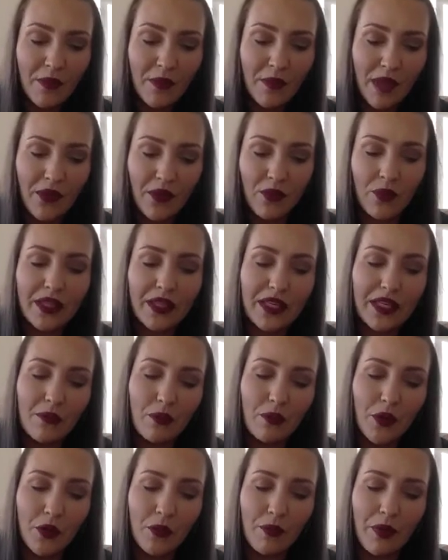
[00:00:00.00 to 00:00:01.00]
And a really
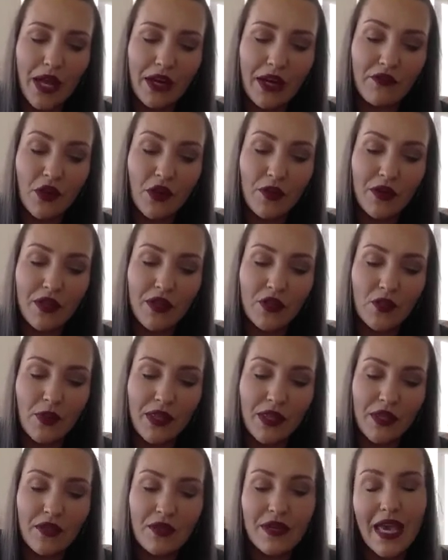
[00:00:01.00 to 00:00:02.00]
important part of knowing is
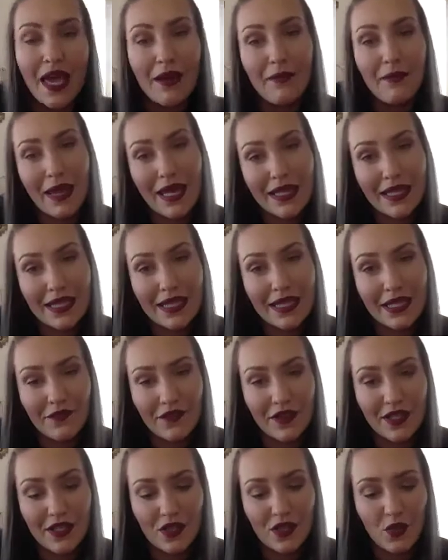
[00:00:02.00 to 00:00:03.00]
whether you can make the
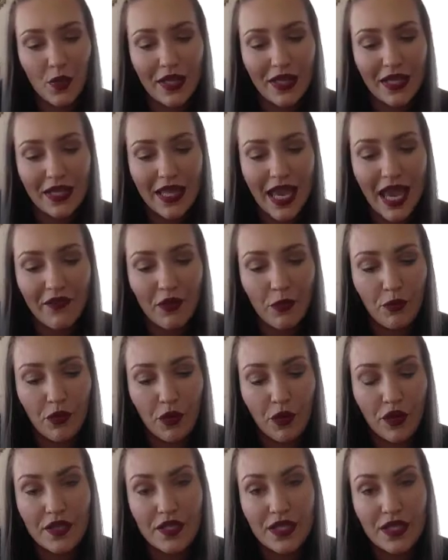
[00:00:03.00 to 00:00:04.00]
difference is whether they have a
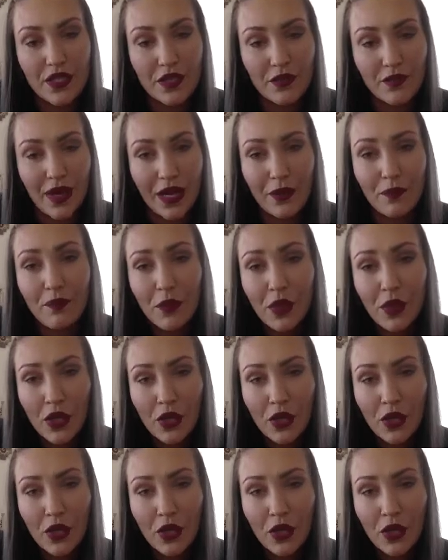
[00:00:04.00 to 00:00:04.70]
process around